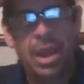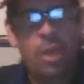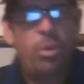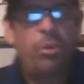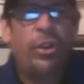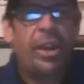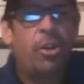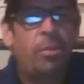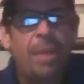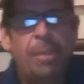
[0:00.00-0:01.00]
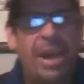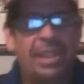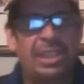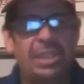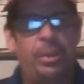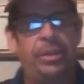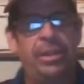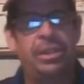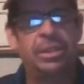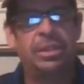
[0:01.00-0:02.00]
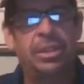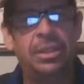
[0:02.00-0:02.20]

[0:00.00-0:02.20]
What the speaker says: I will forget all my past experience.